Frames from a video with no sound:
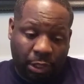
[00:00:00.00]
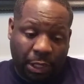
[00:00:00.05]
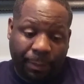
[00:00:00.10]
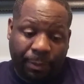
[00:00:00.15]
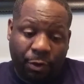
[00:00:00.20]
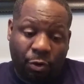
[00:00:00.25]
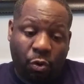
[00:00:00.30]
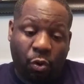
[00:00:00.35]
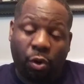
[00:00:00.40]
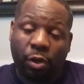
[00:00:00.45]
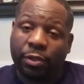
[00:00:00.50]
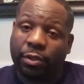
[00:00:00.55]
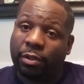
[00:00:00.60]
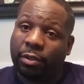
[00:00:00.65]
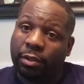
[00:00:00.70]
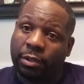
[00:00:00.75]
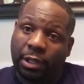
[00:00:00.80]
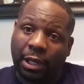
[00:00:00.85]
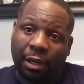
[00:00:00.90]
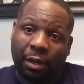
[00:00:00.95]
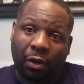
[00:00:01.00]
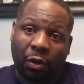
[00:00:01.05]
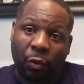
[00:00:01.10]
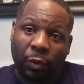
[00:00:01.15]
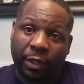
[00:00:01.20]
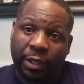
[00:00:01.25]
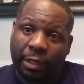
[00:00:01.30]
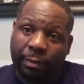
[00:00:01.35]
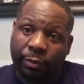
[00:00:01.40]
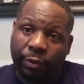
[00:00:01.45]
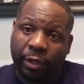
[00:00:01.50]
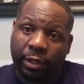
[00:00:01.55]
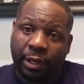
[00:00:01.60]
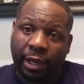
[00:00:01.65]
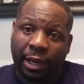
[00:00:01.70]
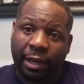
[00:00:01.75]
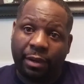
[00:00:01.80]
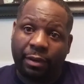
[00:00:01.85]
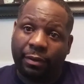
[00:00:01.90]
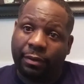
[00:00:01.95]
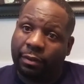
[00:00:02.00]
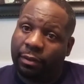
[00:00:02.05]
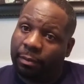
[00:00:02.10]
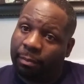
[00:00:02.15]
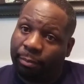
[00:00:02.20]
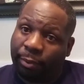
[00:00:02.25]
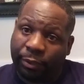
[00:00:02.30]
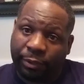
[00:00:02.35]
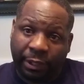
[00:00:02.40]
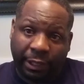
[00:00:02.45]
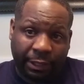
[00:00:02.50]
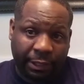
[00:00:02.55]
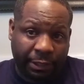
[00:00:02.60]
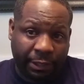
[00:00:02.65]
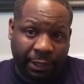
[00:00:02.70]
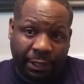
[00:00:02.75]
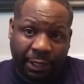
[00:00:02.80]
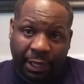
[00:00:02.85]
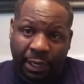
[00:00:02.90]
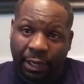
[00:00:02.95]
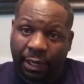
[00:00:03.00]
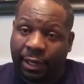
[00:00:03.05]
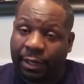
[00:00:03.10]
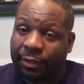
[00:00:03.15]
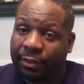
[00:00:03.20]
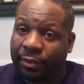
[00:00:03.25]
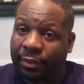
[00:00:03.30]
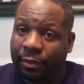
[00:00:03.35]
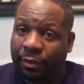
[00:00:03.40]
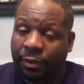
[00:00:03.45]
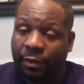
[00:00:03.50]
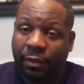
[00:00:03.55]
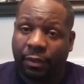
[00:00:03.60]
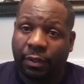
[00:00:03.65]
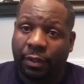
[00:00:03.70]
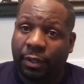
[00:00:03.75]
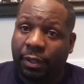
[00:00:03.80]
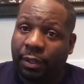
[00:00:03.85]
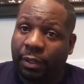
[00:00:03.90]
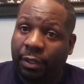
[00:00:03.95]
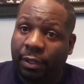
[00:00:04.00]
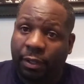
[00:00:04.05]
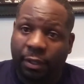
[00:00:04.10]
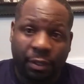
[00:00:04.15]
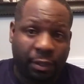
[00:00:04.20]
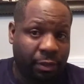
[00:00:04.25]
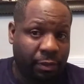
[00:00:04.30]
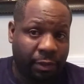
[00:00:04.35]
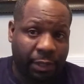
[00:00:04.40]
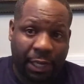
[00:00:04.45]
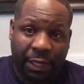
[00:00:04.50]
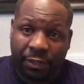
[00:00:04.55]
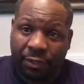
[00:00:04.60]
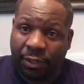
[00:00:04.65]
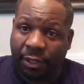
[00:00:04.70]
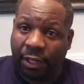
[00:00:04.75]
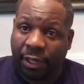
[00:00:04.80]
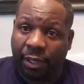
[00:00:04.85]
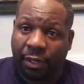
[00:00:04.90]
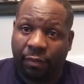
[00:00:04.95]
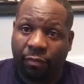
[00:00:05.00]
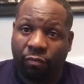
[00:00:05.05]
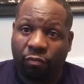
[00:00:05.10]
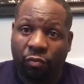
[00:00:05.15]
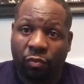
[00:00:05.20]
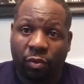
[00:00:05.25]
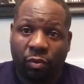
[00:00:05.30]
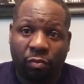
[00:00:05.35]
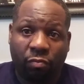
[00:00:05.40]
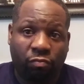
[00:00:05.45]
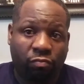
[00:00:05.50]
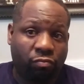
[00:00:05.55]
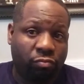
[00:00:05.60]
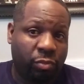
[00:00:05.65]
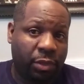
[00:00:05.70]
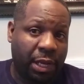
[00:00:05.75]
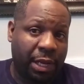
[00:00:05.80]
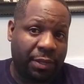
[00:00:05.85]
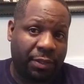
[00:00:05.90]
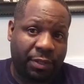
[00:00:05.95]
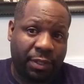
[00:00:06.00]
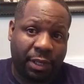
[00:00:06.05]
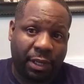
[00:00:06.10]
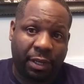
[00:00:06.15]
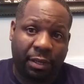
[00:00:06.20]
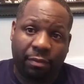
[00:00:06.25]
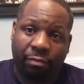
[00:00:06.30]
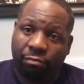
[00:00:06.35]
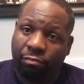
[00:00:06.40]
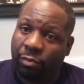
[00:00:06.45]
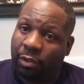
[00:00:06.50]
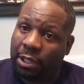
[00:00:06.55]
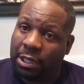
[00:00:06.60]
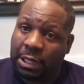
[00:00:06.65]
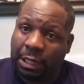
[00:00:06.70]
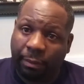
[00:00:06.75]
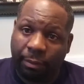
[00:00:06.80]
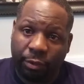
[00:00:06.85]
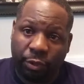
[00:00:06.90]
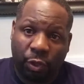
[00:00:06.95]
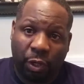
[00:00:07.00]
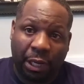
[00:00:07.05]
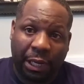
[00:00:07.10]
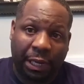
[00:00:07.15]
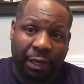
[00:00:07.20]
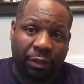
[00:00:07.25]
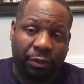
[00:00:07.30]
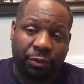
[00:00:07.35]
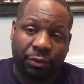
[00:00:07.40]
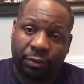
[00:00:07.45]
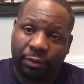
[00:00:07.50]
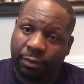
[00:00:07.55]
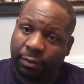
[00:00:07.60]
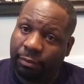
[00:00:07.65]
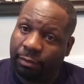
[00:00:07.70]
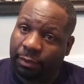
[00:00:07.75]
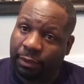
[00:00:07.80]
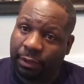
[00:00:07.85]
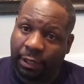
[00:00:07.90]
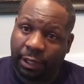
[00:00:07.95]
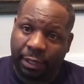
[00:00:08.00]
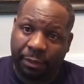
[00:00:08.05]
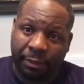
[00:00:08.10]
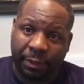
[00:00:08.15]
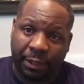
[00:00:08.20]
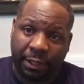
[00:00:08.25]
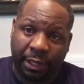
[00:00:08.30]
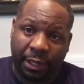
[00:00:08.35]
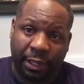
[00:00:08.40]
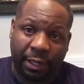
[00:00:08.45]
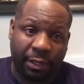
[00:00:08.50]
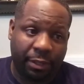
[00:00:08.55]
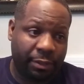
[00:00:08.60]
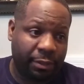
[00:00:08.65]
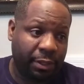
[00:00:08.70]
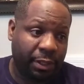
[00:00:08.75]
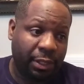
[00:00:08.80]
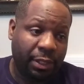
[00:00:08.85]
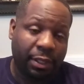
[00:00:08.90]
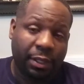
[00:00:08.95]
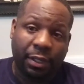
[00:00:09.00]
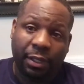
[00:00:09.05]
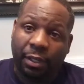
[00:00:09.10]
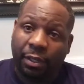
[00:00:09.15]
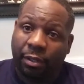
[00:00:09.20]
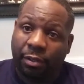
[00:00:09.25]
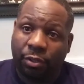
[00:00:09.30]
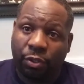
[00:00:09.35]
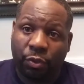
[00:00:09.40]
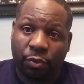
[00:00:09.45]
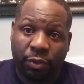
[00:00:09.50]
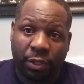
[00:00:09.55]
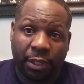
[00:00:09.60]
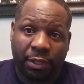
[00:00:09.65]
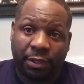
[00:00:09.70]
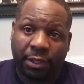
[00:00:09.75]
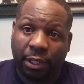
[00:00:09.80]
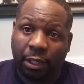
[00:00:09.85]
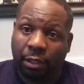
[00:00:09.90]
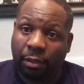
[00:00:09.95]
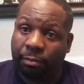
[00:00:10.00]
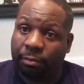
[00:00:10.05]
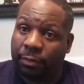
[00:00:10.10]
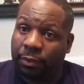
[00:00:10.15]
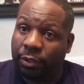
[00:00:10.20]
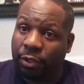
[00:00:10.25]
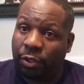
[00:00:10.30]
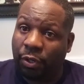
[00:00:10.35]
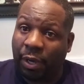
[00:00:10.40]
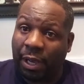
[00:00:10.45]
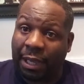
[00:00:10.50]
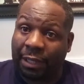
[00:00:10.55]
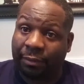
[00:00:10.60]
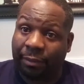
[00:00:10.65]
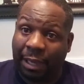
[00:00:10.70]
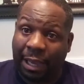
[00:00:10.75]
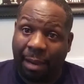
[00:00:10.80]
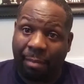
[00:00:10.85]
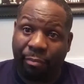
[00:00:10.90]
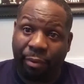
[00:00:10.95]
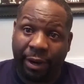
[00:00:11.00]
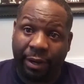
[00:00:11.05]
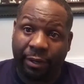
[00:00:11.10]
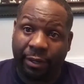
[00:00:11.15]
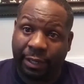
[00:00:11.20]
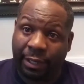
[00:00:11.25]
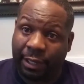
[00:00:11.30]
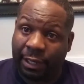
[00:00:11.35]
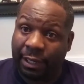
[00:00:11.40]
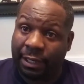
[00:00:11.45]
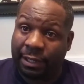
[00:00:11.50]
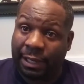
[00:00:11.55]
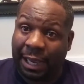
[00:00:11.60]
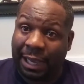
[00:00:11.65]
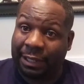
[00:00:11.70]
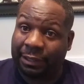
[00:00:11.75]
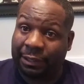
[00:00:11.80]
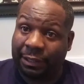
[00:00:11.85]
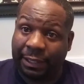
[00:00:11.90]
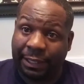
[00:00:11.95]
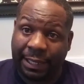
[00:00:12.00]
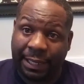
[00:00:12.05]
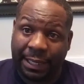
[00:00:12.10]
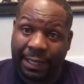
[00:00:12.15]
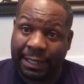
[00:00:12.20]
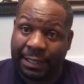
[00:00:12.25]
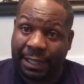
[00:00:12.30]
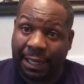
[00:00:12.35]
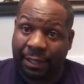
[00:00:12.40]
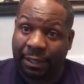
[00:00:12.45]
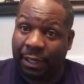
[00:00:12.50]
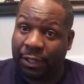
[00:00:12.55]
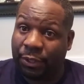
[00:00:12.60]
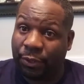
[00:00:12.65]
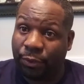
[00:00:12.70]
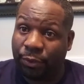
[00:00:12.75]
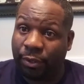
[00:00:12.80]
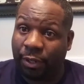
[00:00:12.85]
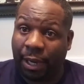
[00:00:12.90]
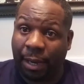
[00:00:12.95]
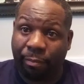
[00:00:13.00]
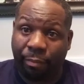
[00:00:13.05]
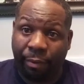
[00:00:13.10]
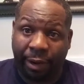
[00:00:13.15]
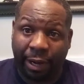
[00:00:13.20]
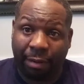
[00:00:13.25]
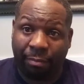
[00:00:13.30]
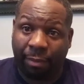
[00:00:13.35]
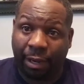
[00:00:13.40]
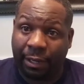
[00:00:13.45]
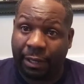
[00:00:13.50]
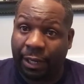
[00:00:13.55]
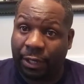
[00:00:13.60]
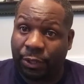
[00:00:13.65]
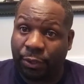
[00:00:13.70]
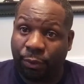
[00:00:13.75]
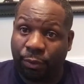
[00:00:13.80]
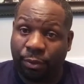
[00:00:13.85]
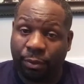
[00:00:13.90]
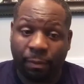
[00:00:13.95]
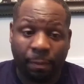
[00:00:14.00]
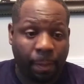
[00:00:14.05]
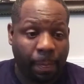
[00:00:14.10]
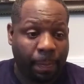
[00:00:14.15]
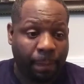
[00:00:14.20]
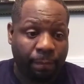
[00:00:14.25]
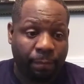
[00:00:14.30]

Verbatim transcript: Keep it cordial. Y'all only communicate pertaining to kids. That's it. That's it. He come in your house, he come the kids. You can just tell them, you know, I, I bring the kids, i send the kids out there to you. I bring them out there to you.